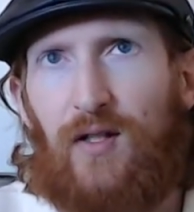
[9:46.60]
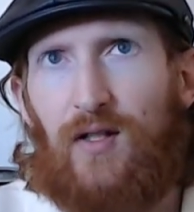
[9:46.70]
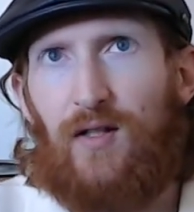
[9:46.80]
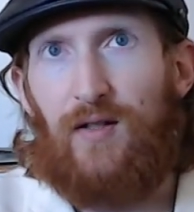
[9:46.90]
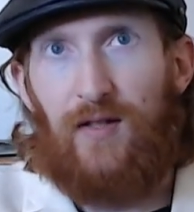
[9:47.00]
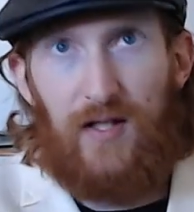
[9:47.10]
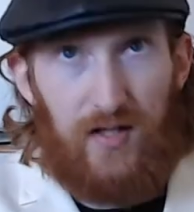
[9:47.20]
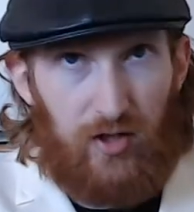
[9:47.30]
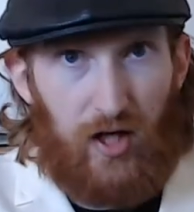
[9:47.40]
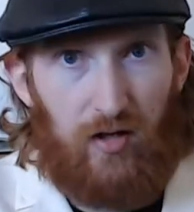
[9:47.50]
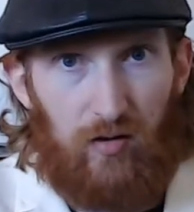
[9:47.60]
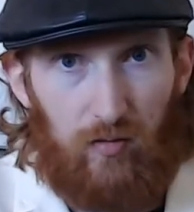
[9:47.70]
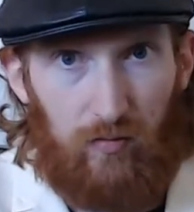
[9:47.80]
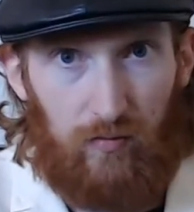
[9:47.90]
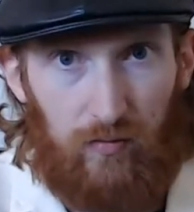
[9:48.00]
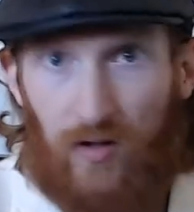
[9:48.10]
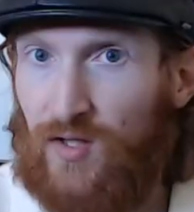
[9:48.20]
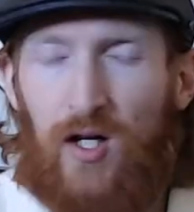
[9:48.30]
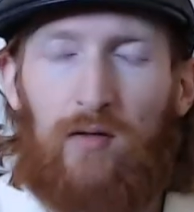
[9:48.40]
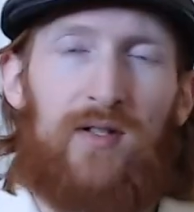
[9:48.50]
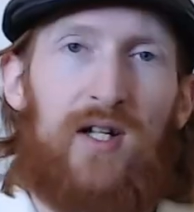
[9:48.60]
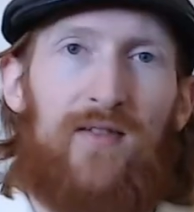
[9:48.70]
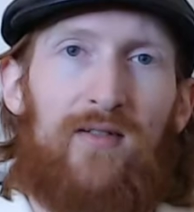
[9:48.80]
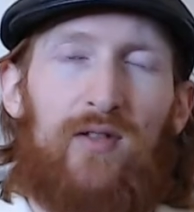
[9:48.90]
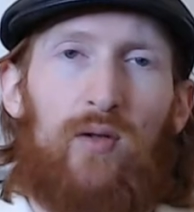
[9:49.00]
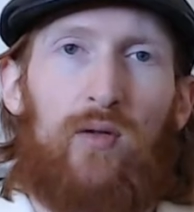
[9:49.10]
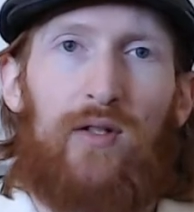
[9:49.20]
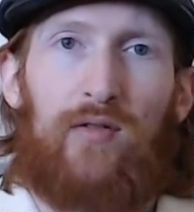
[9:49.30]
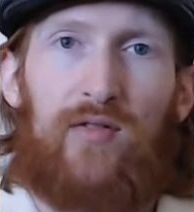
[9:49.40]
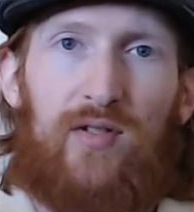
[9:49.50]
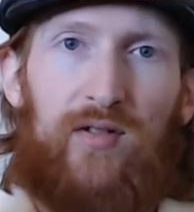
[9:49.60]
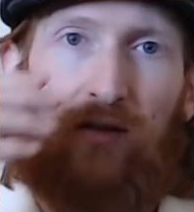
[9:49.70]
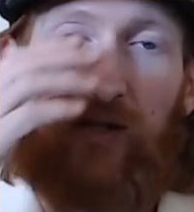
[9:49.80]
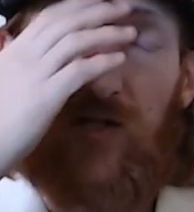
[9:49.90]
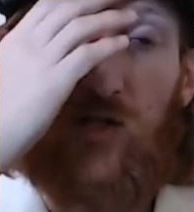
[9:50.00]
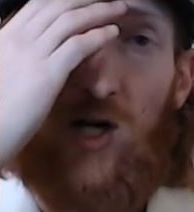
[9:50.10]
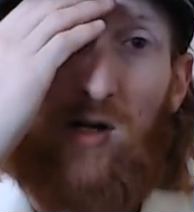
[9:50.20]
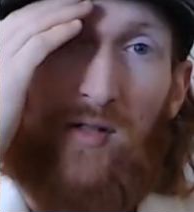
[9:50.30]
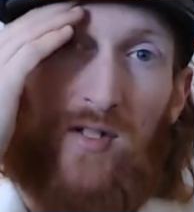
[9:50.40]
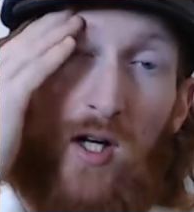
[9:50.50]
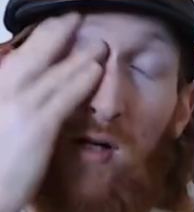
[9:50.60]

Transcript: this channel does not receive advertorials. This channel does not